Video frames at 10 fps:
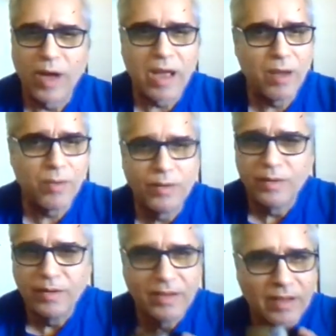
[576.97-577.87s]
Wow.
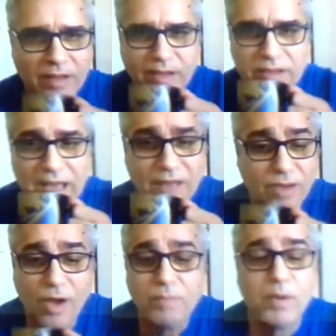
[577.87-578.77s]
This guy
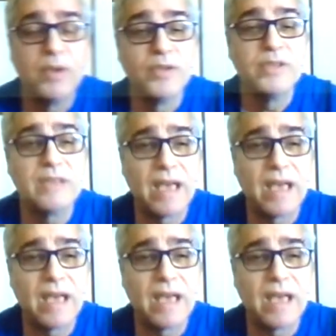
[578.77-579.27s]
is unbelievable.